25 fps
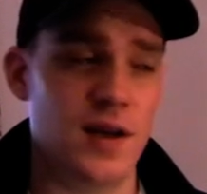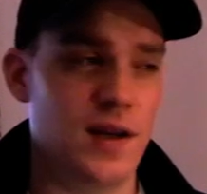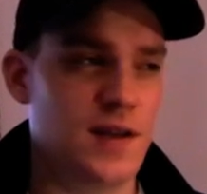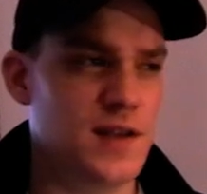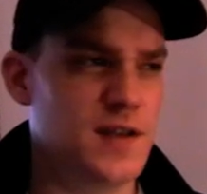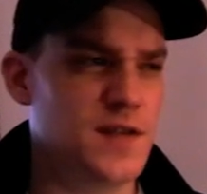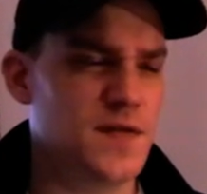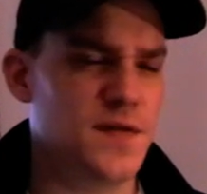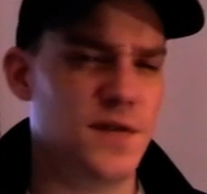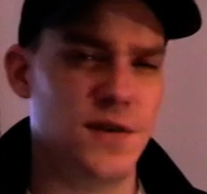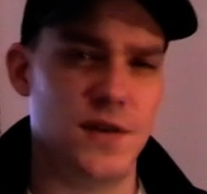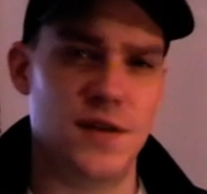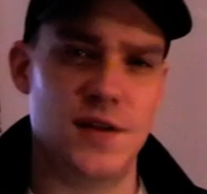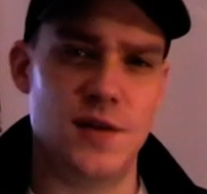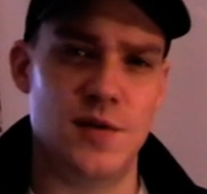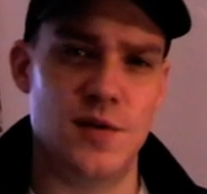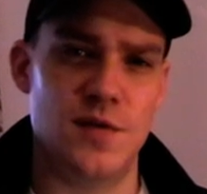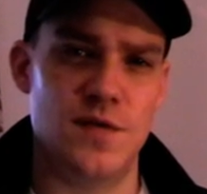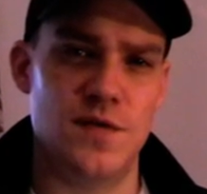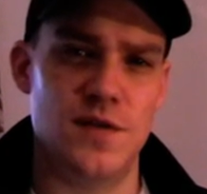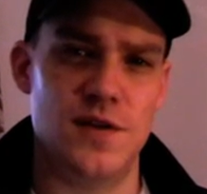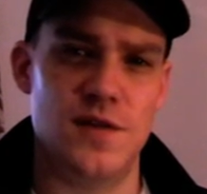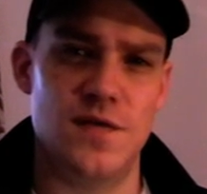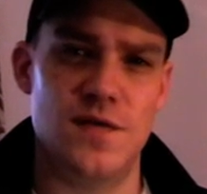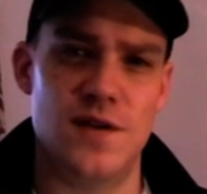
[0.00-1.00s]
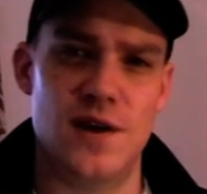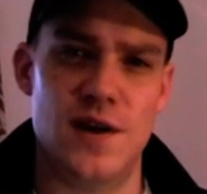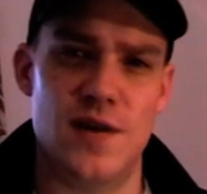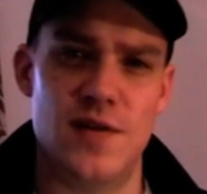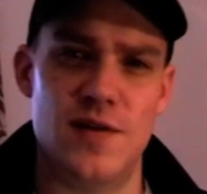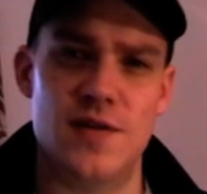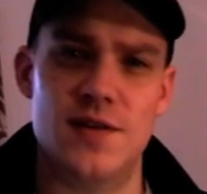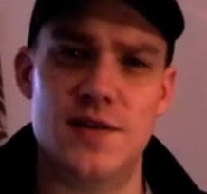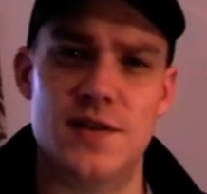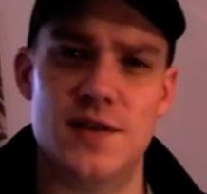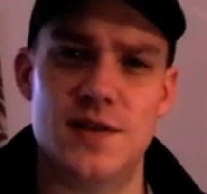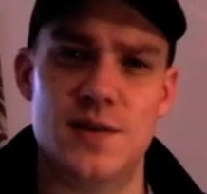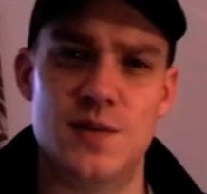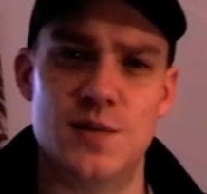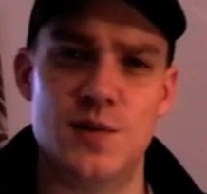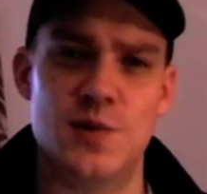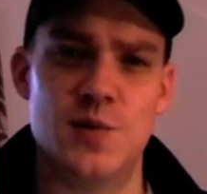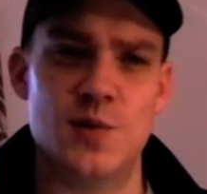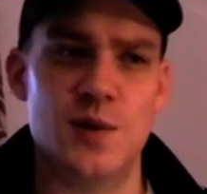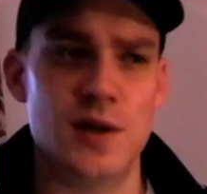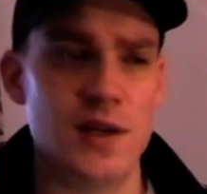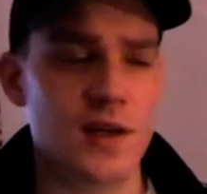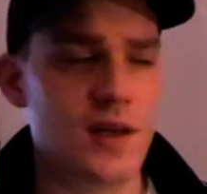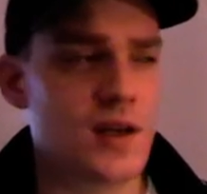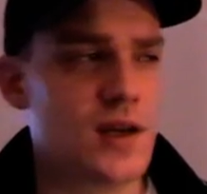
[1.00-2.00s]
I do find there are a few variances
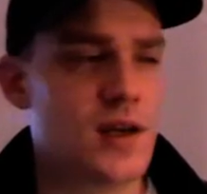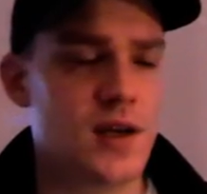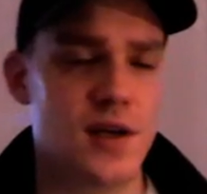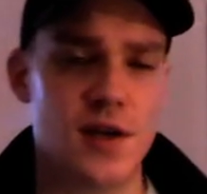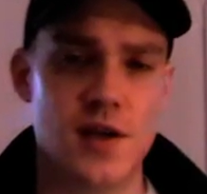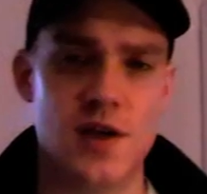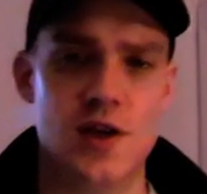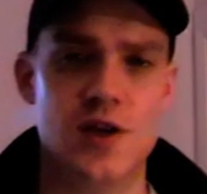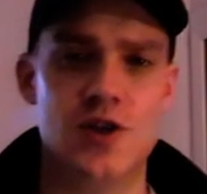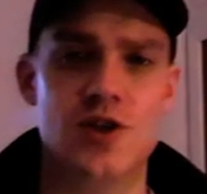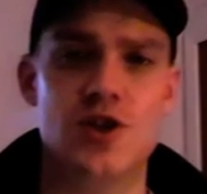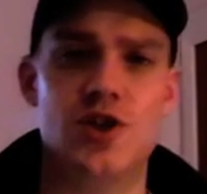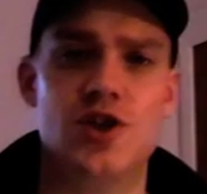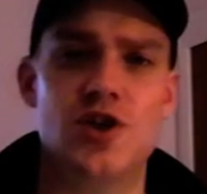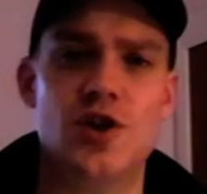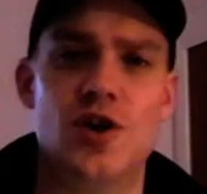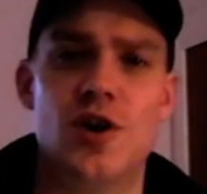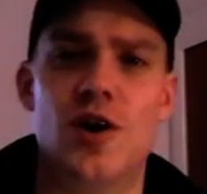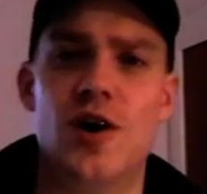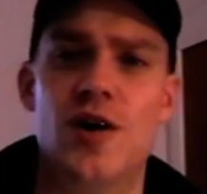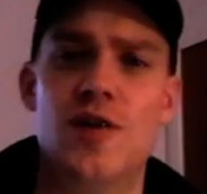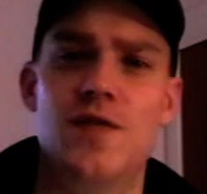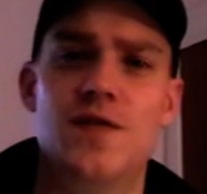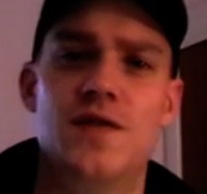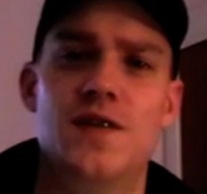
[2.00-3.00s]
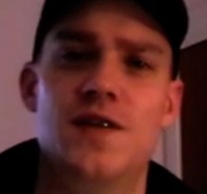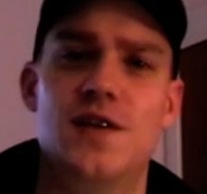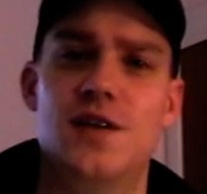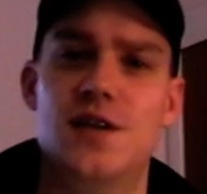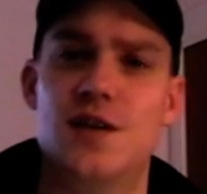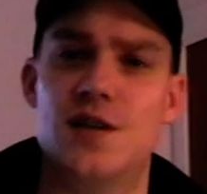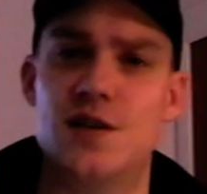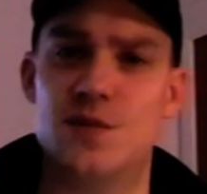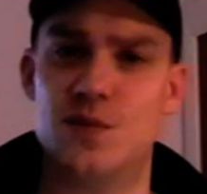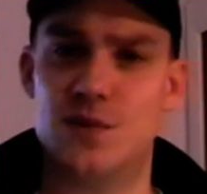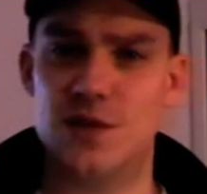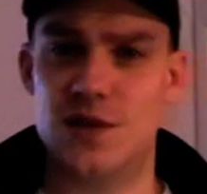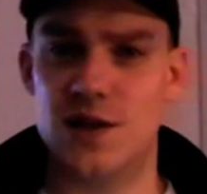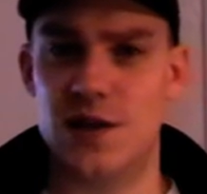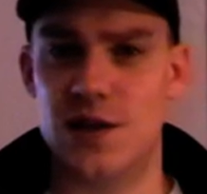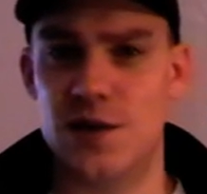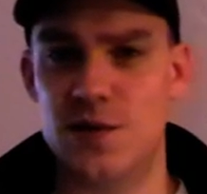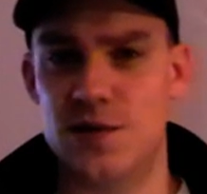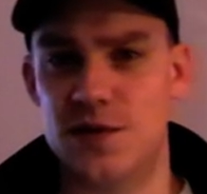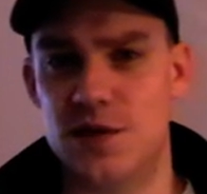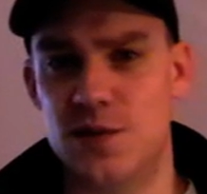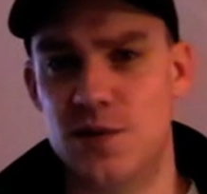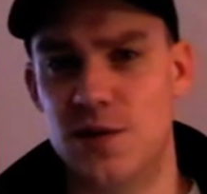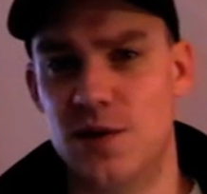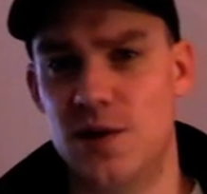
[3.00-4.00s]
between Schott over the years, particularly
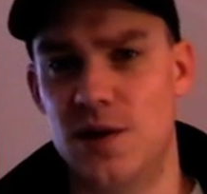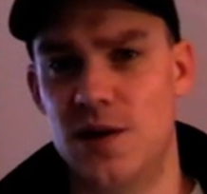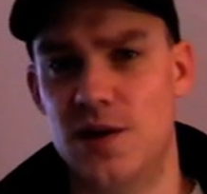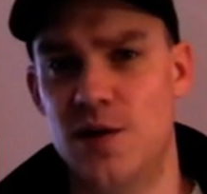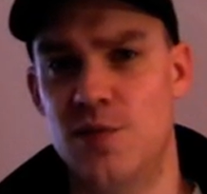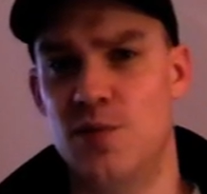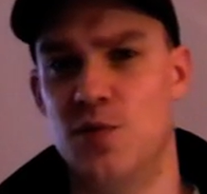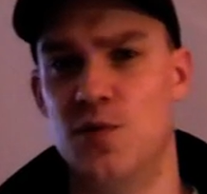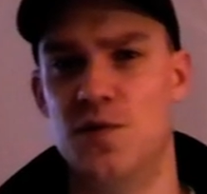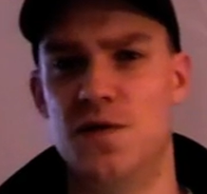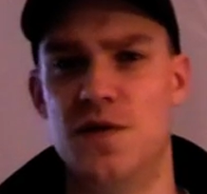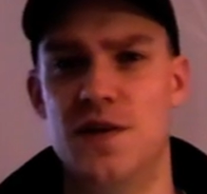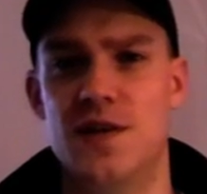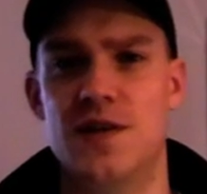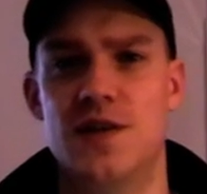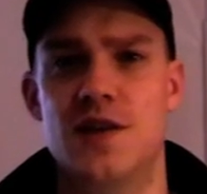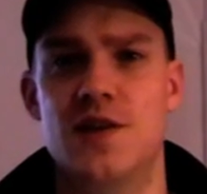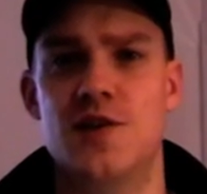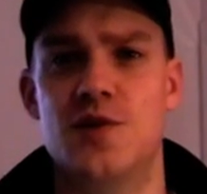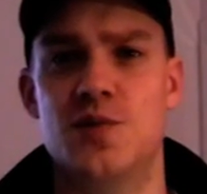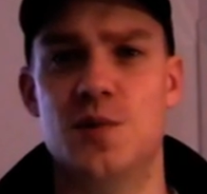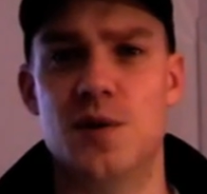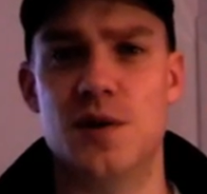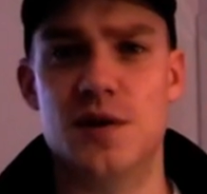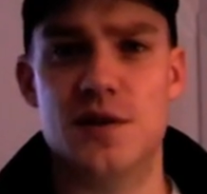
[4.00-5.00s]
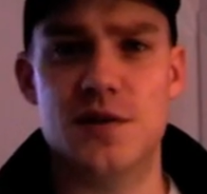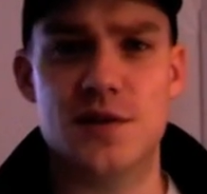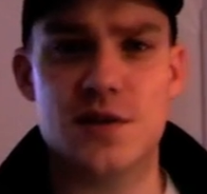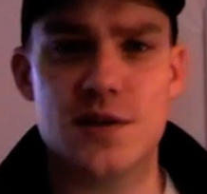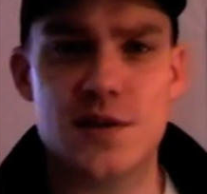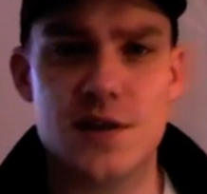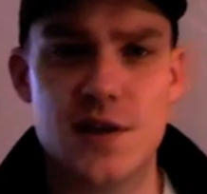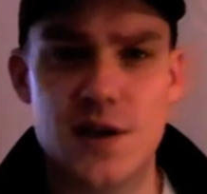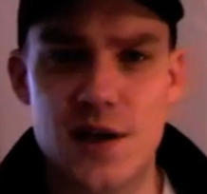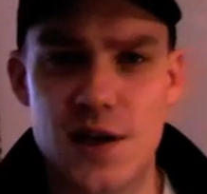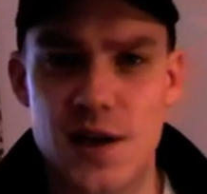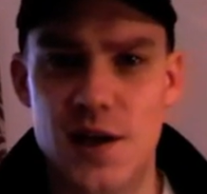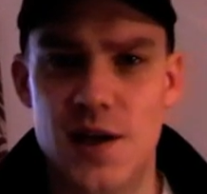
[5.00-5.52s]
some of like the more vintage ones.